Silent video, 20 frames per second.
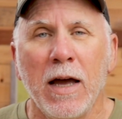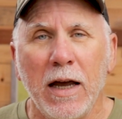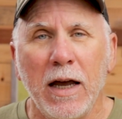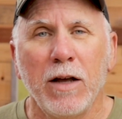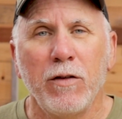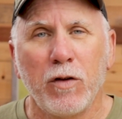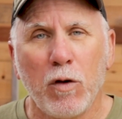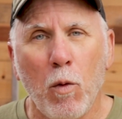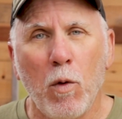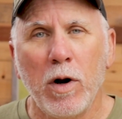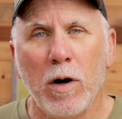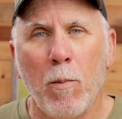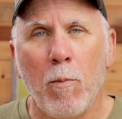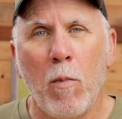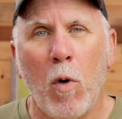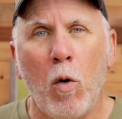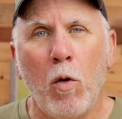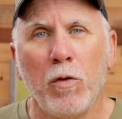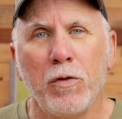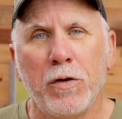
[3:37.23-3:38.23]
It's going to
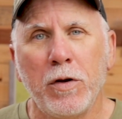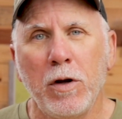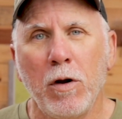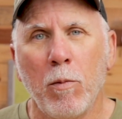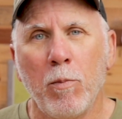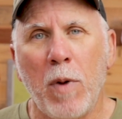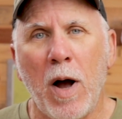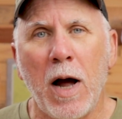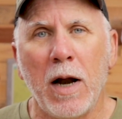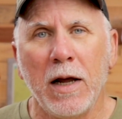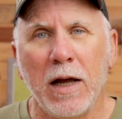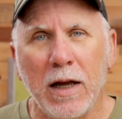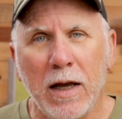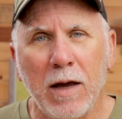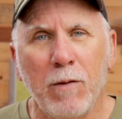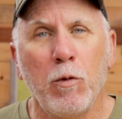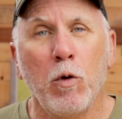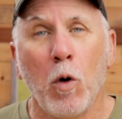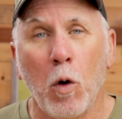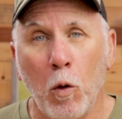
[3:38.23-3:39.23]
mold to your body and
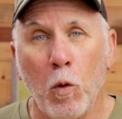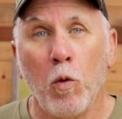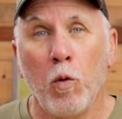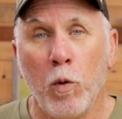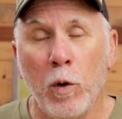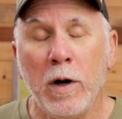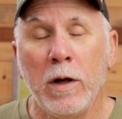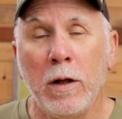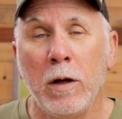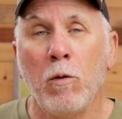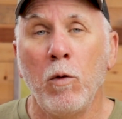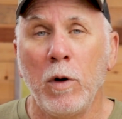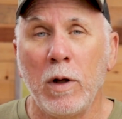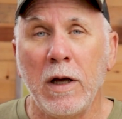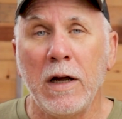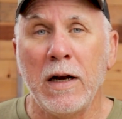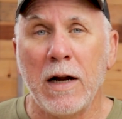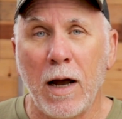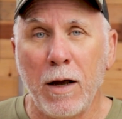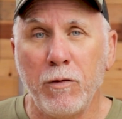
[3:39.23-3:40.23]
give you a really,
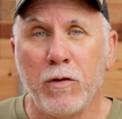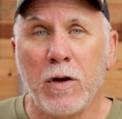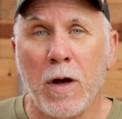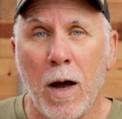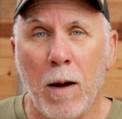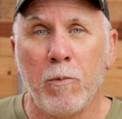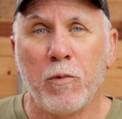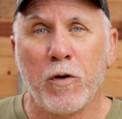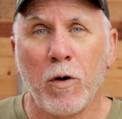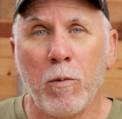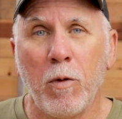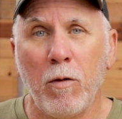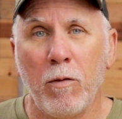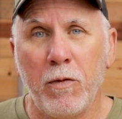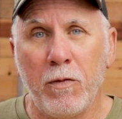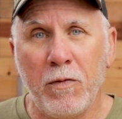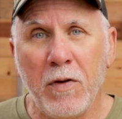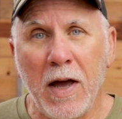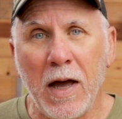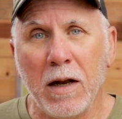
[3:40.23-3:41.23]
really nice, comfortable
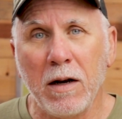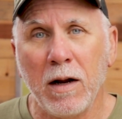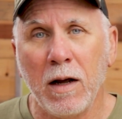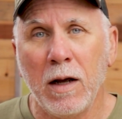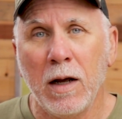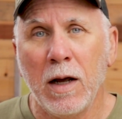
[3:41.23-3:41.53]
fit.